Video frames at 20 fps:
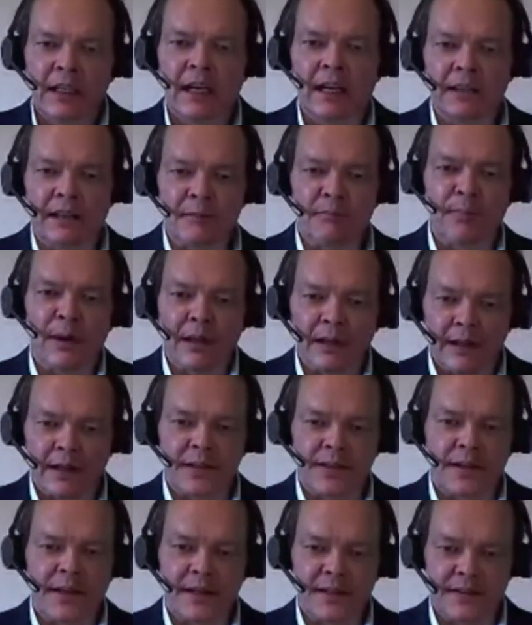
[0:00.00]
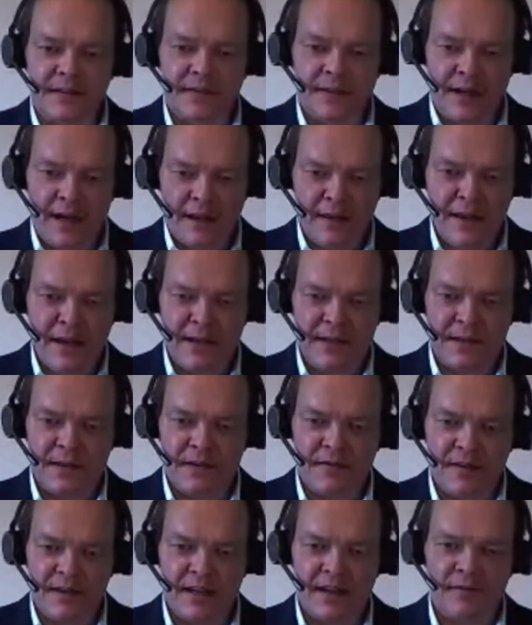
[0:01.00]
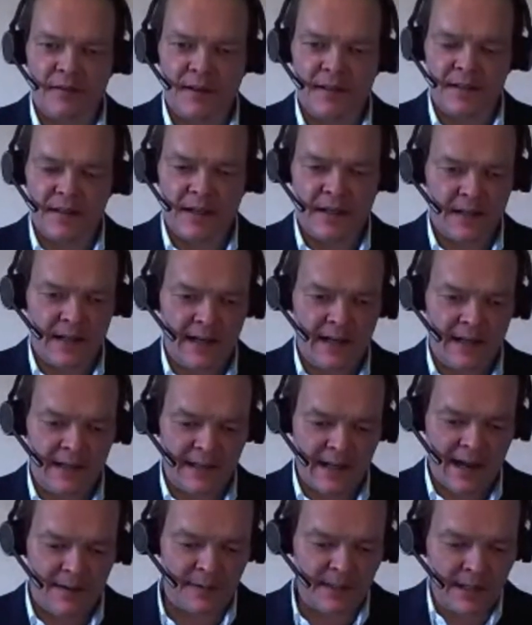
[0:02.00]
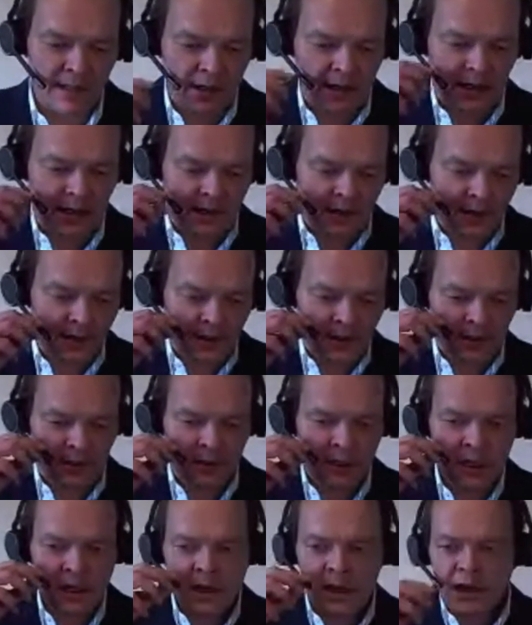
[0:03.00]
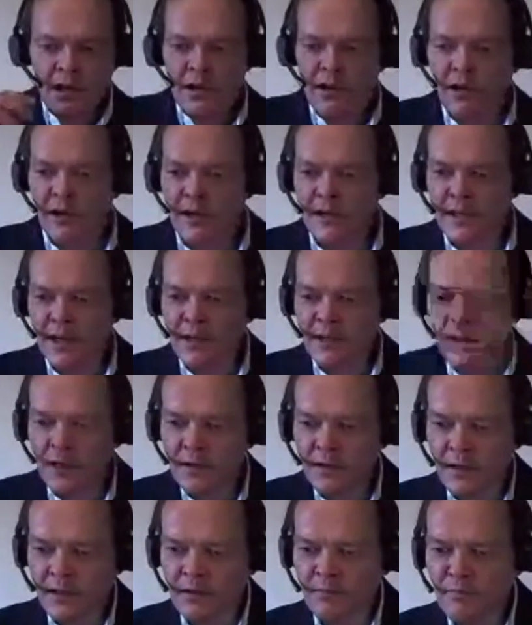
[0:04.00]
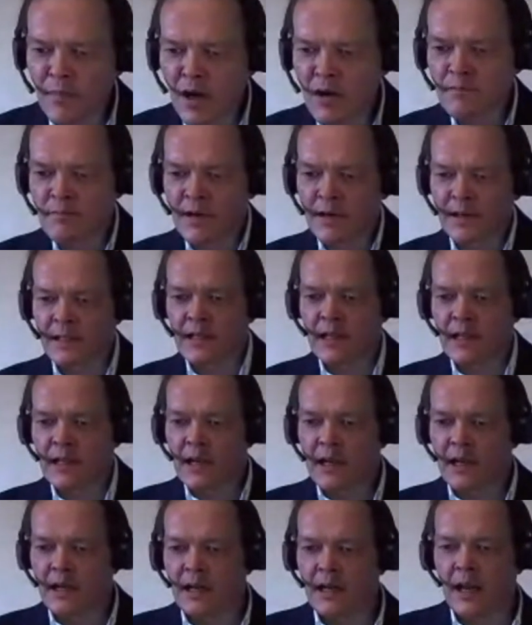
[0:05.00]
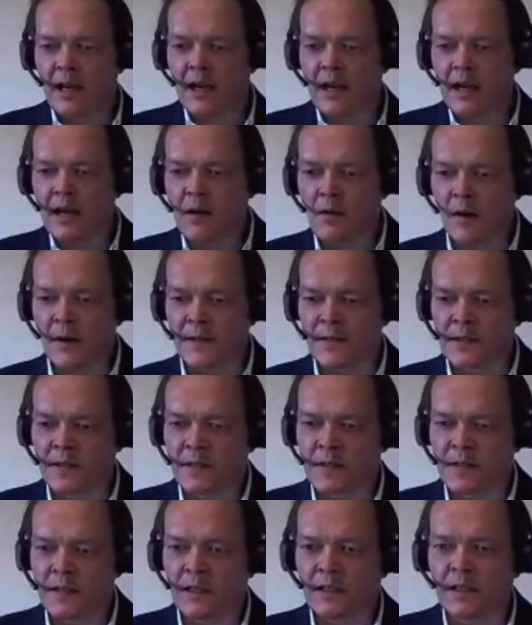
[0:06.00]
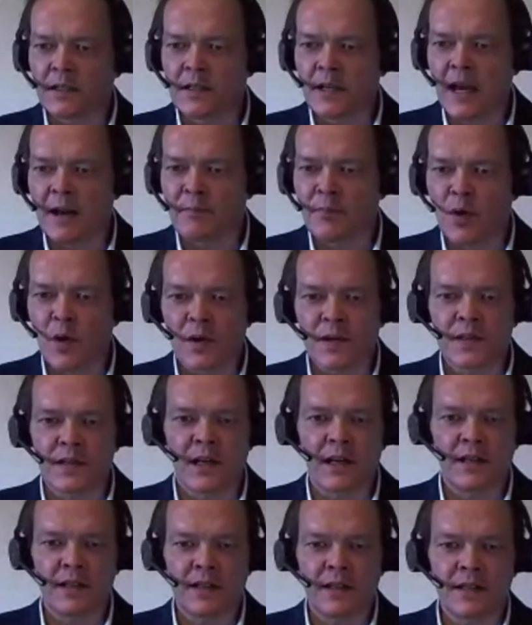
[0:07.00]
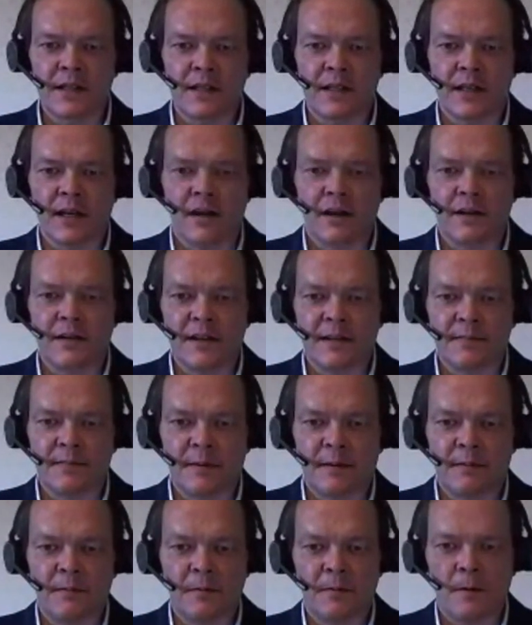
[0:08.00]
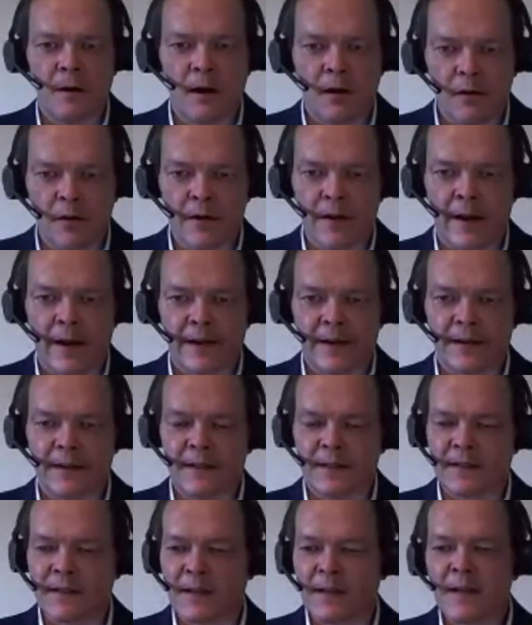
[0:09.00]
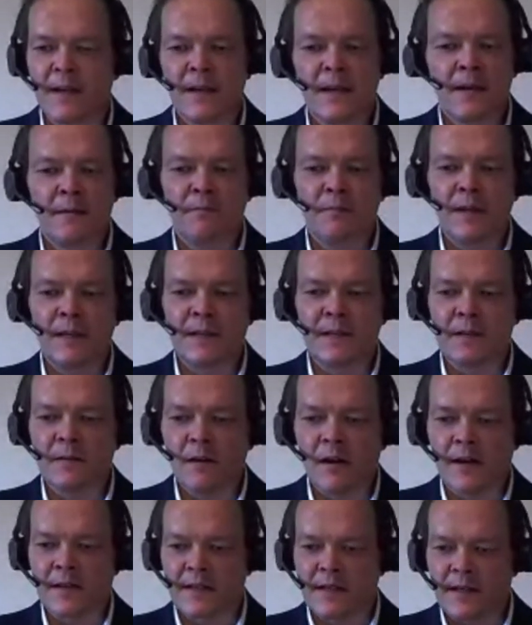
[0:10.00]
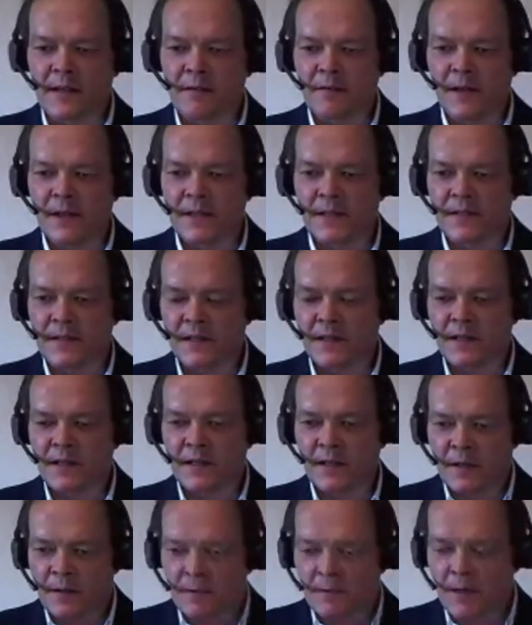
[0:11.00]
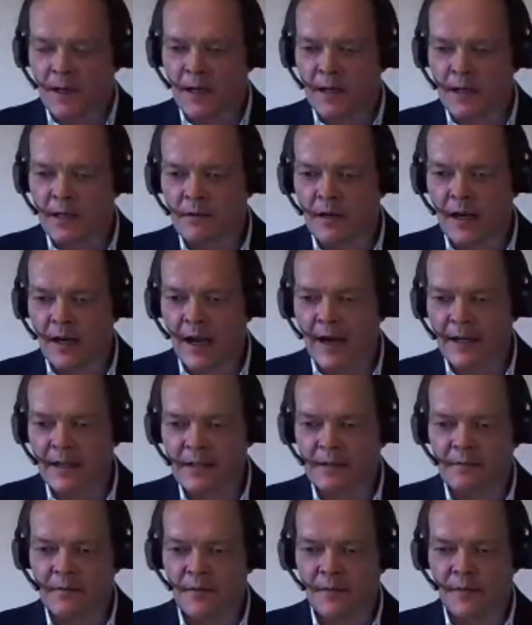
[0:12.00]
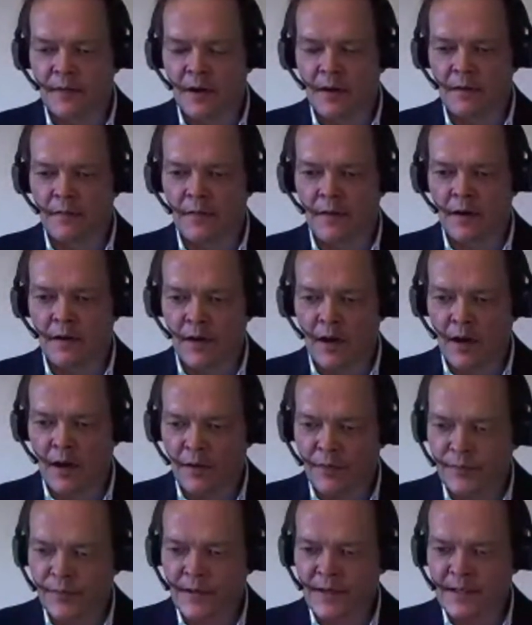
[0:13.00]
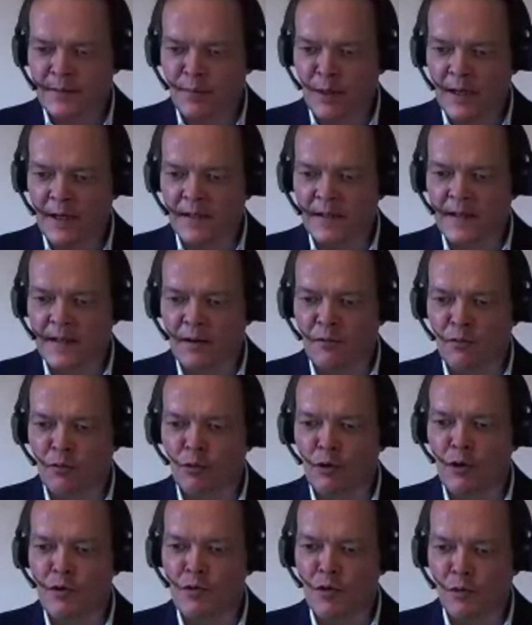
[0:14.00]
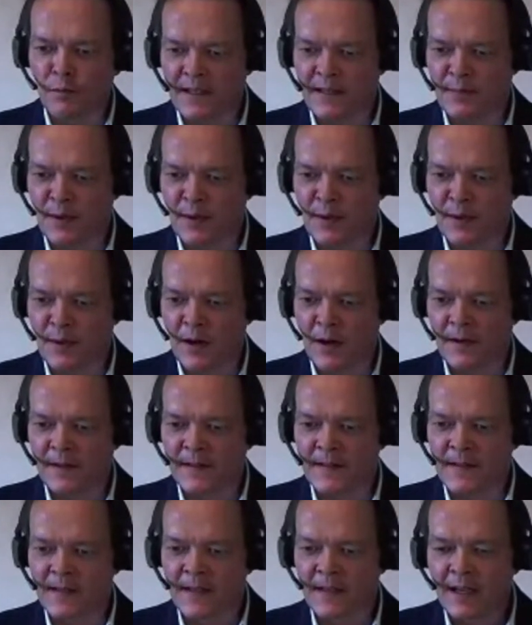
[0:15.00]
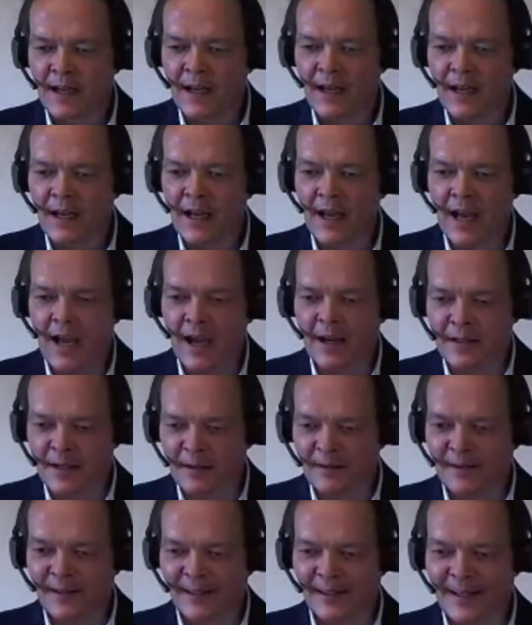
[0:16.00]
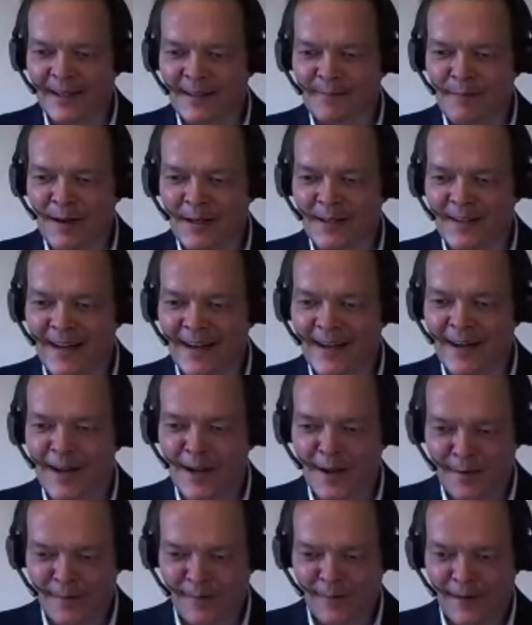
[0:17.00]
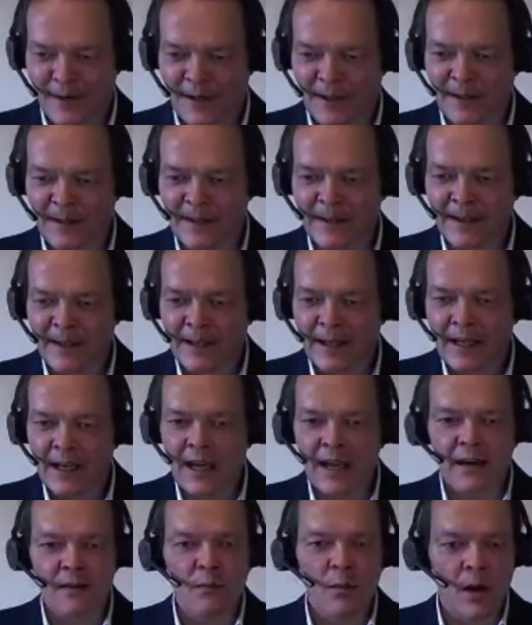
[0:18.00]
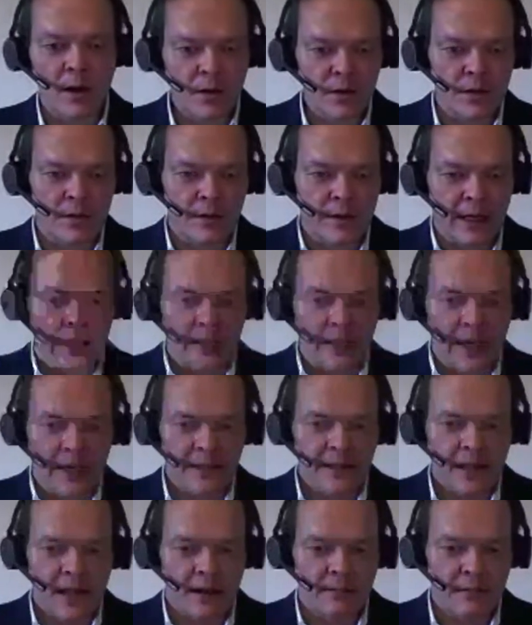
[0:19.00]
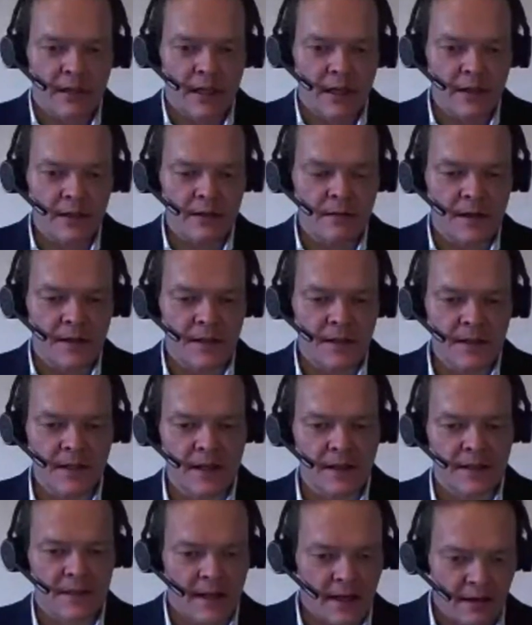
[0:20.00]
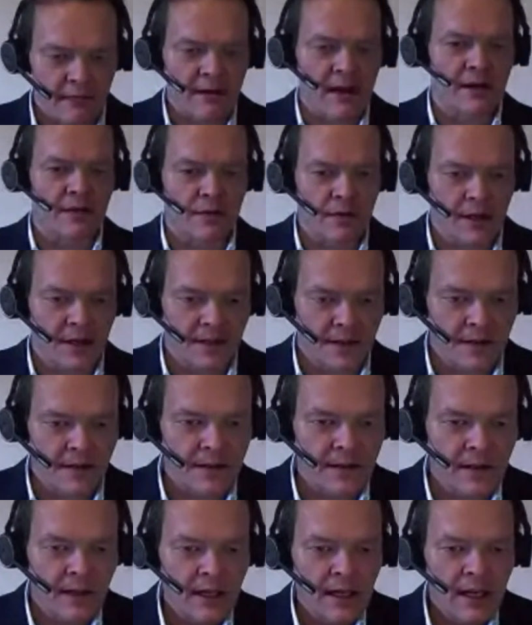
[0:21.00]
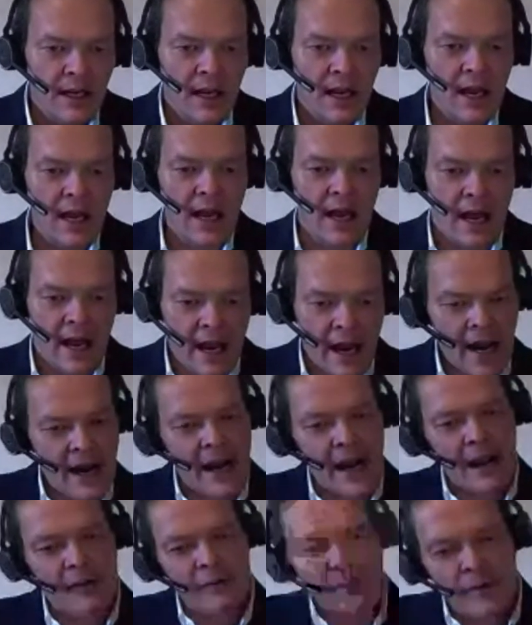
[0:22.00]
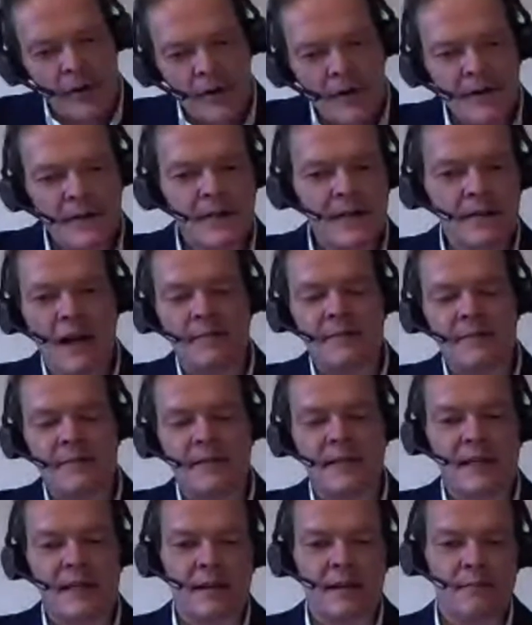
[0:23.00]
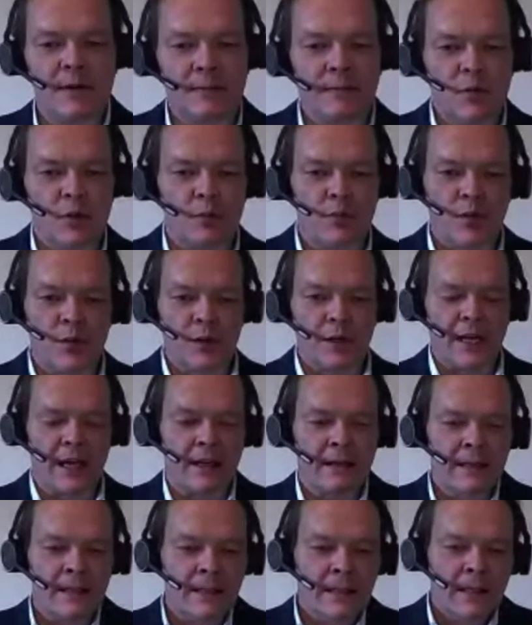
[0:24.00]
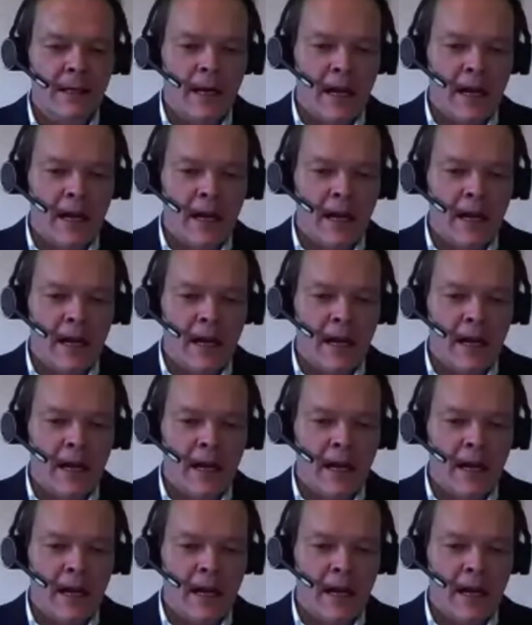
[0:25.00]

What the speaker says: I think building trust in this sort of endeavour is absolutely crucial. Colleagues, I don't at the moment see any questions in the chat box, and I just encourage those people who are online and listening, please do ask any questions that you'd like to of our three speakers. They're all enormously experienced. I don't think there's much they can't field. And while you're doing that, I'm going to ask a second round of questions. again, focusing perhaps a little bit more broadly.